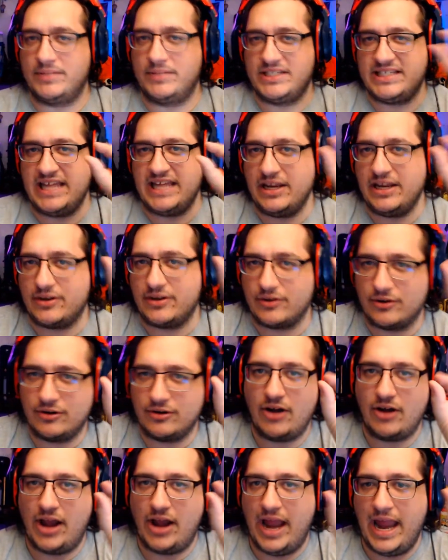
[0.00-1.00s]

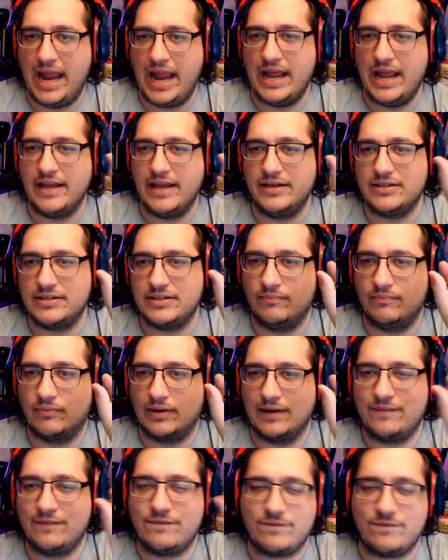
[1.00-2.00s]
tinker and
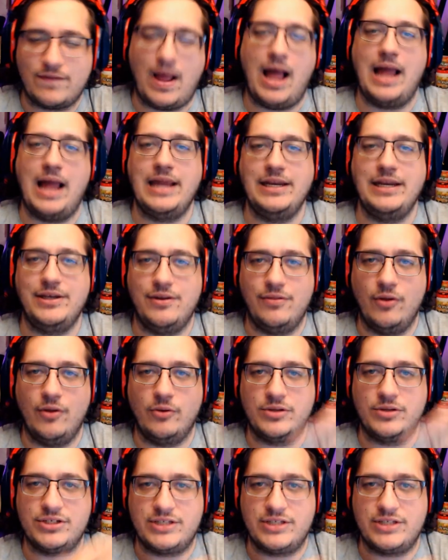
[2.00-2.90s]
refine those